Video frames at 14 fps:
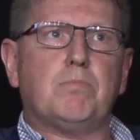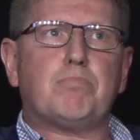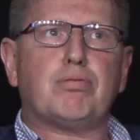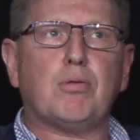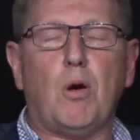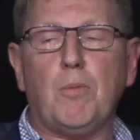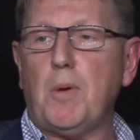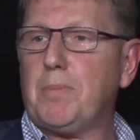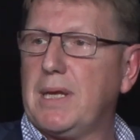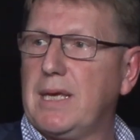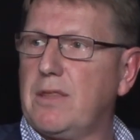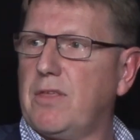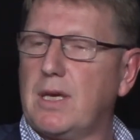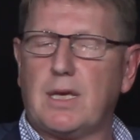
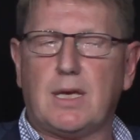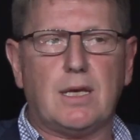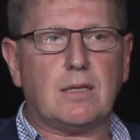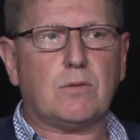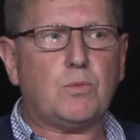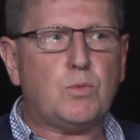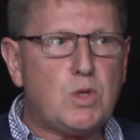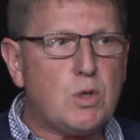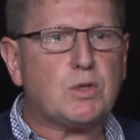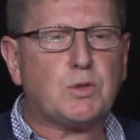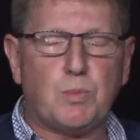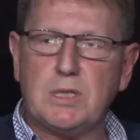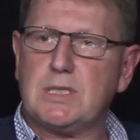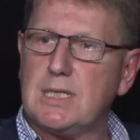probably thinking,
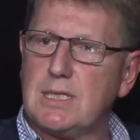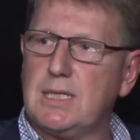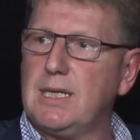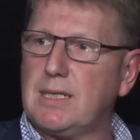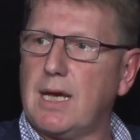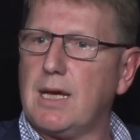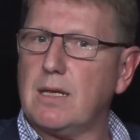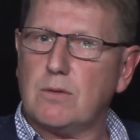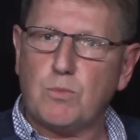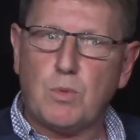yes, we did need that.